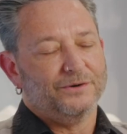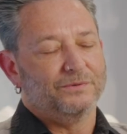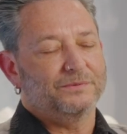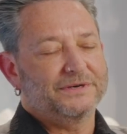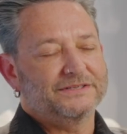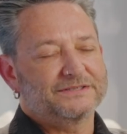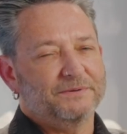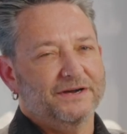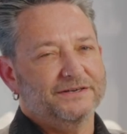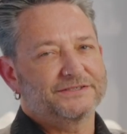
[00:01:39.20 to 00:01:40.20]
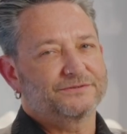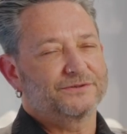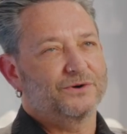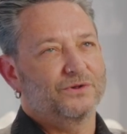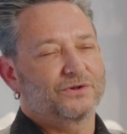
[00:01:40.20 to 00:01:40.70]
Well, what inspired us through
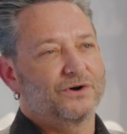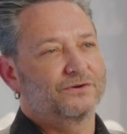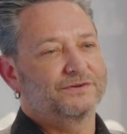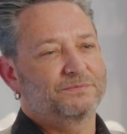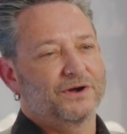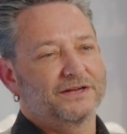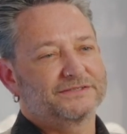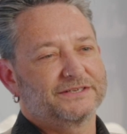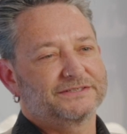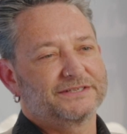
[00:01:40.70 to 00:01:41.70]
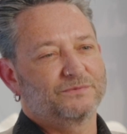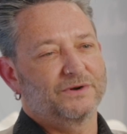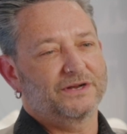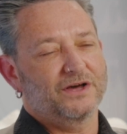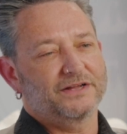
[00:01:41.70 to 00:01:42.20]
the whole COVID process and
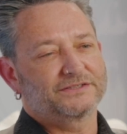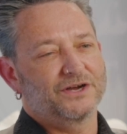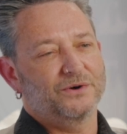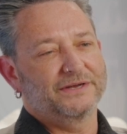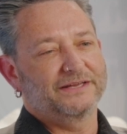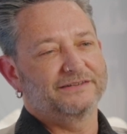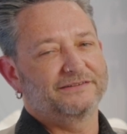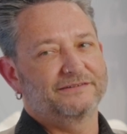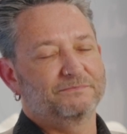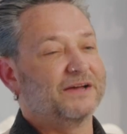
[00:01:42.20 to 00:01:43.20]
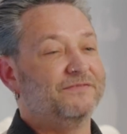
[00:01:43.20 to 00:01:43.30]
what got us going is my